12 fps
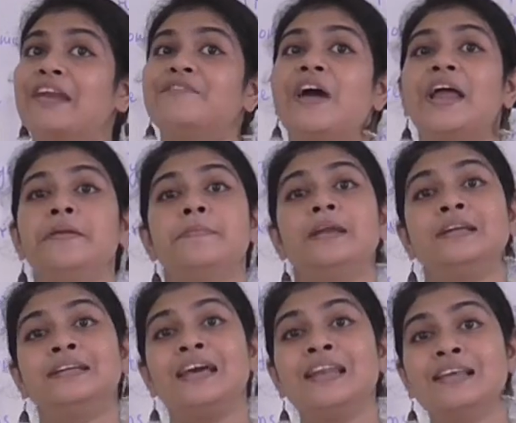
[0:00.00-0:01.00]

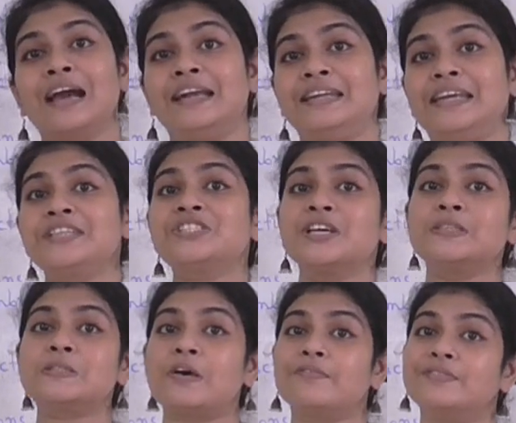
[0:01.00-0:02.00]
environmental
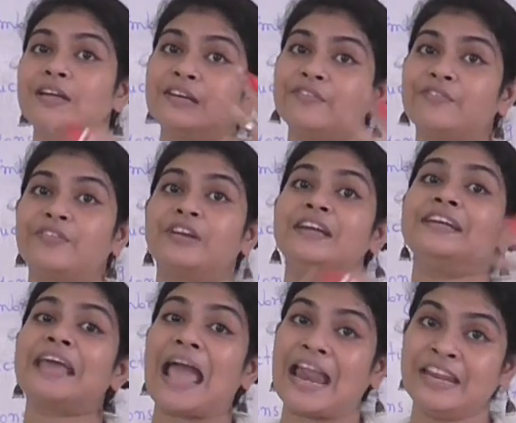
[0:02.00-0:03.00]
conditions of the different
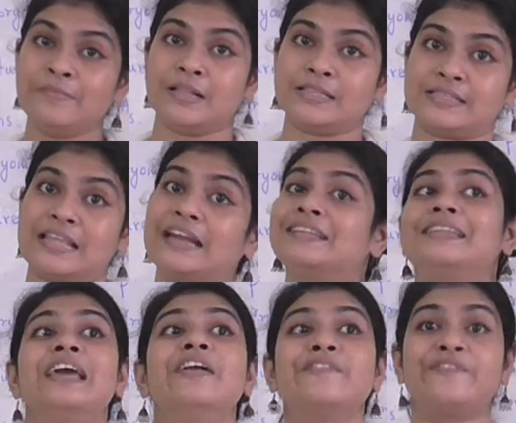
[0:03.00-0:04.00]
animals that
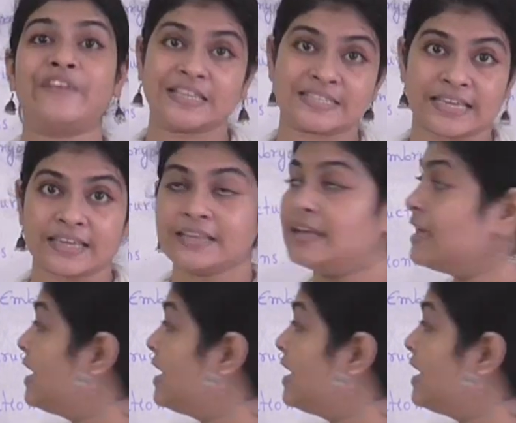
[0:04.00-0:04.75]
they are facing,